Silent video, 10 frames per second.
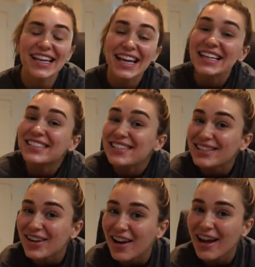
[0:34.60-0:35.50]
the
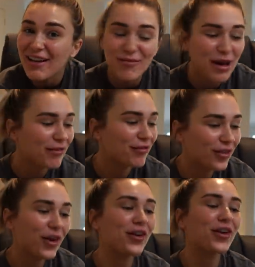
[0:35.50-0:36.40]
Instagram
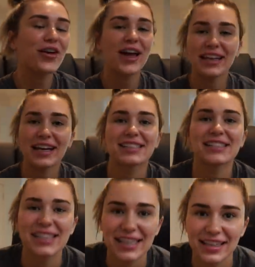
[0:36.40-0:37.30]
photo
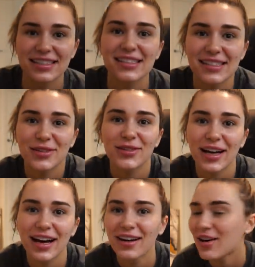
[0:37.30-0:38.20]
announcing Silk.
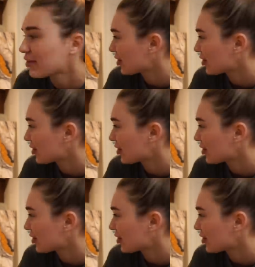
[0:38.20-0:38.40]
Oh my